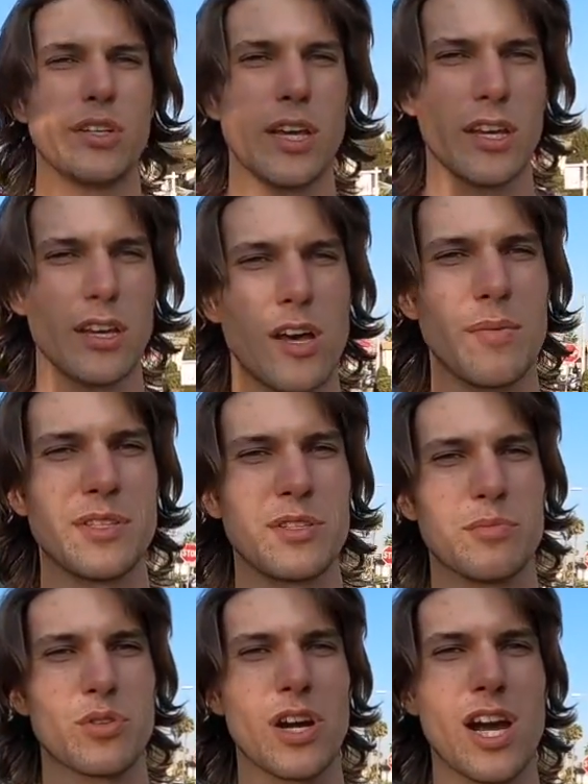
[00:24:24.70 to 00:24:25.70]
you like, comment,
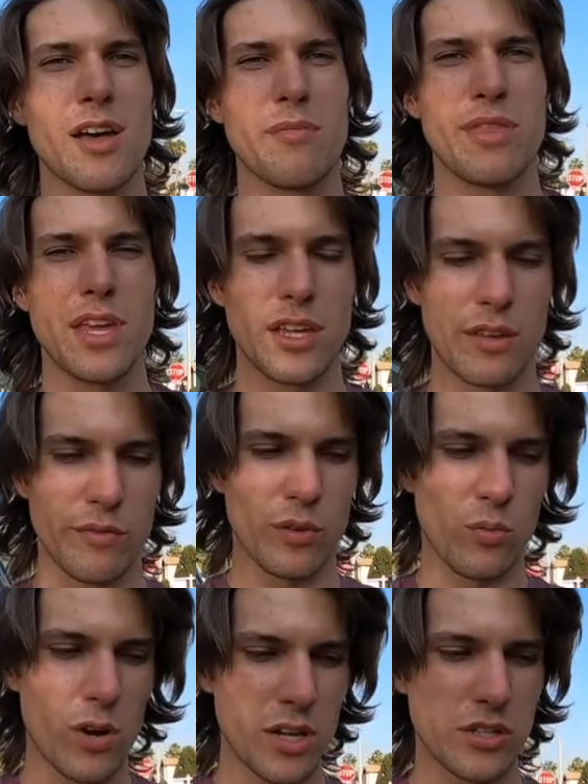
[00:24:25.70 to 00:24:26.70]
subscribe. Thank you
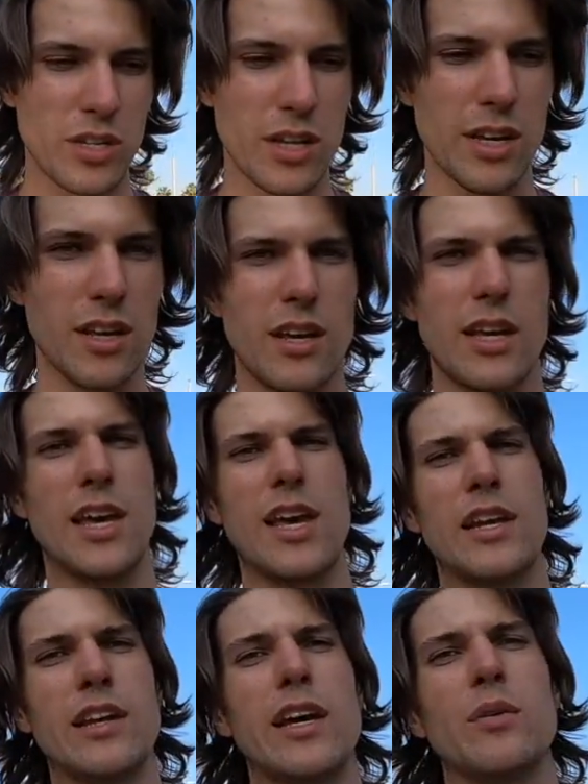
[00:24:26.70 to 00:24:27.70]
for watching,
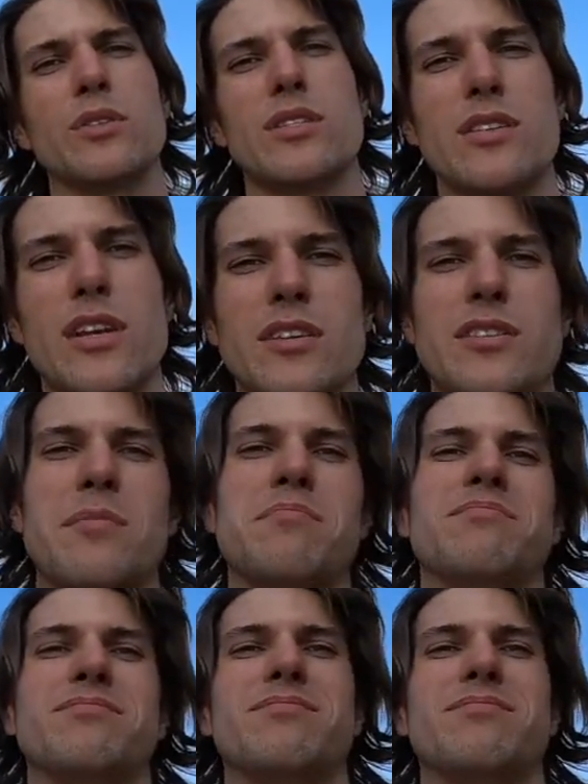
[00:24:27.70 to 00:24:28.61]
and we'll see you next time.